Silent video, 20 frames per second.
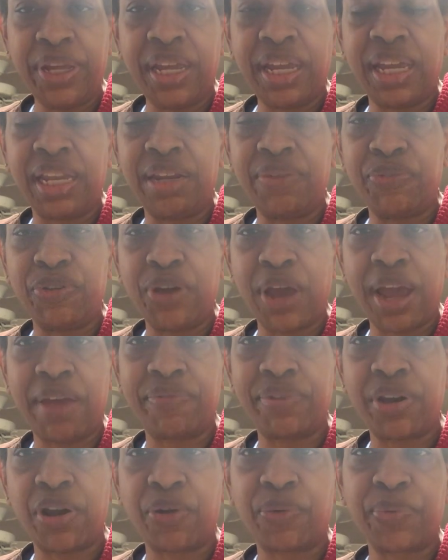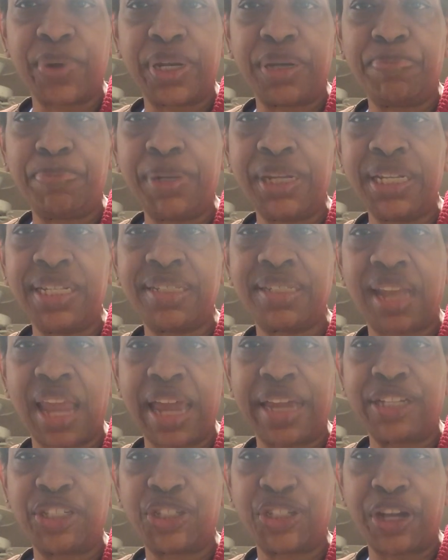And if you haven't already, please
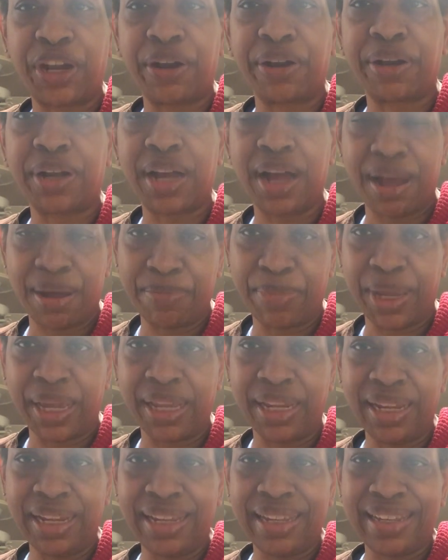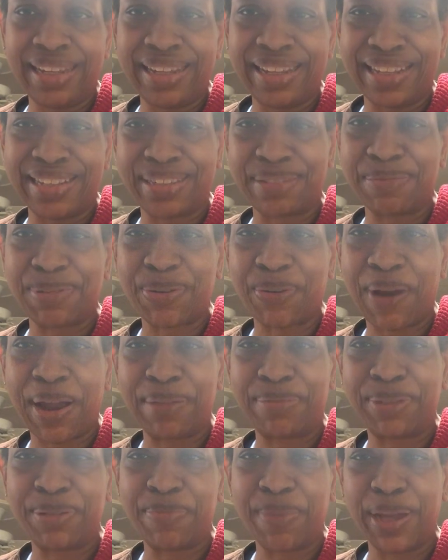like, share, comment, and
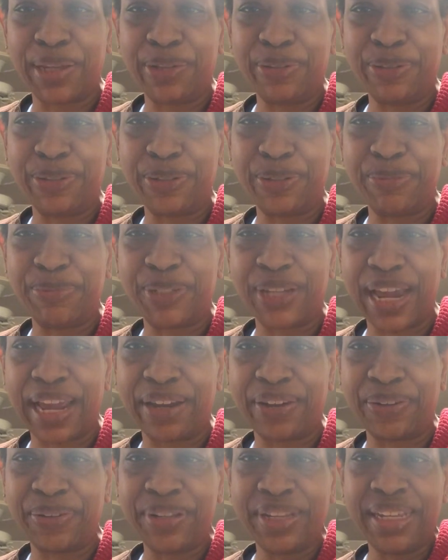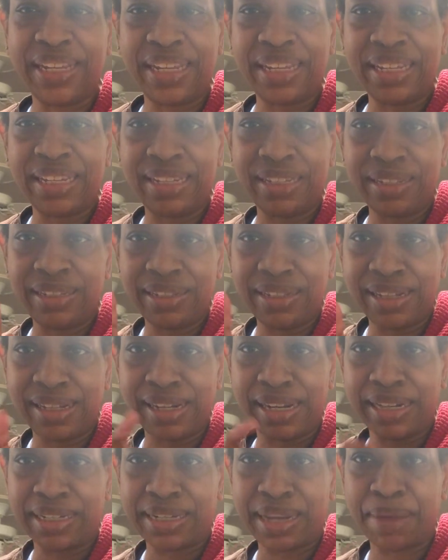subscribe to my YouTube channel.
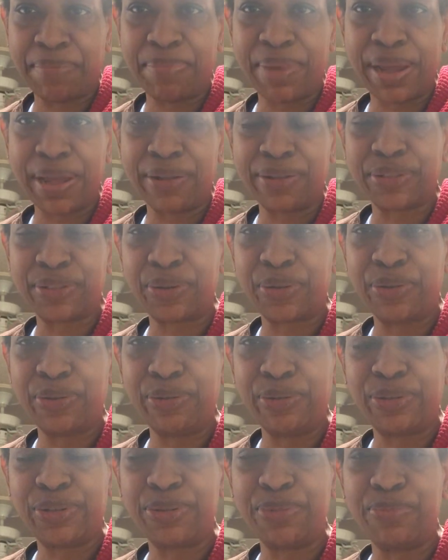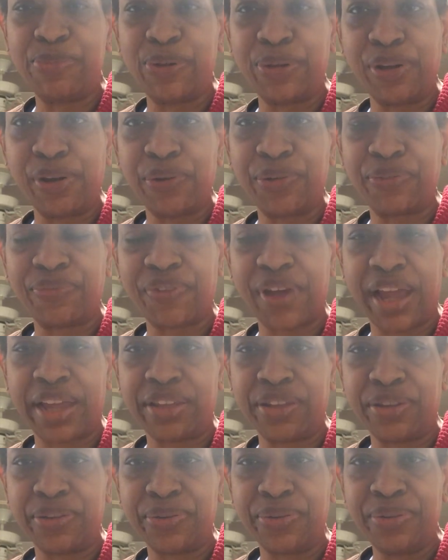Click that bell so YouTube will notify
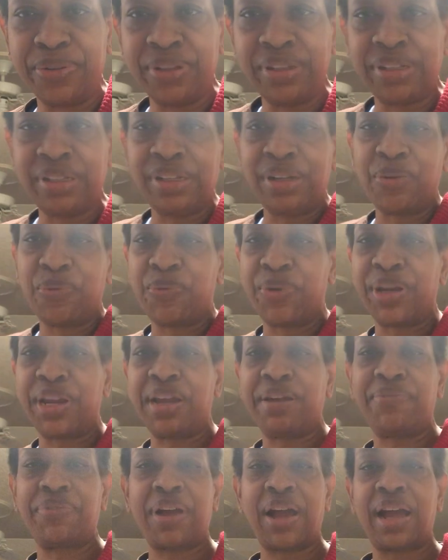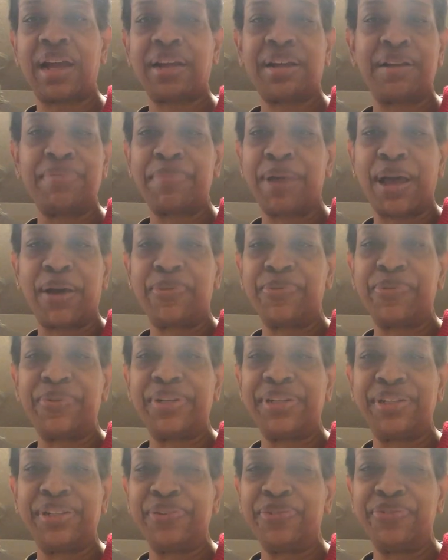you whenever I come out with
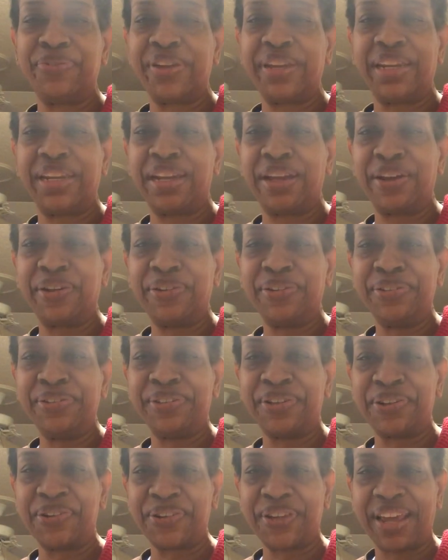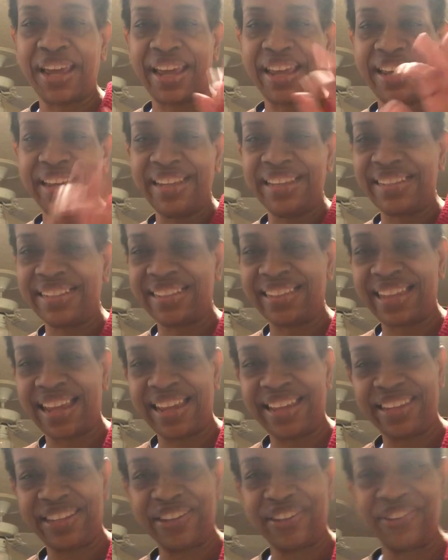a new video. Okay?
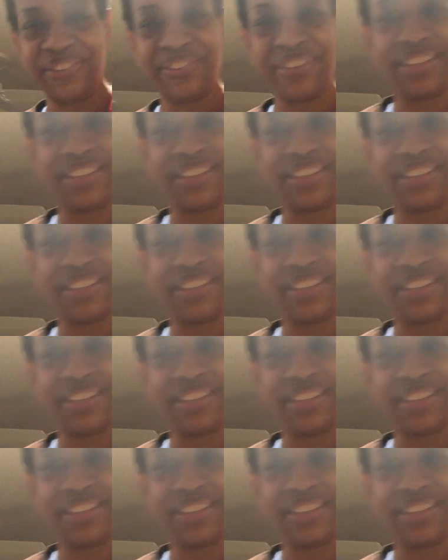Thank you.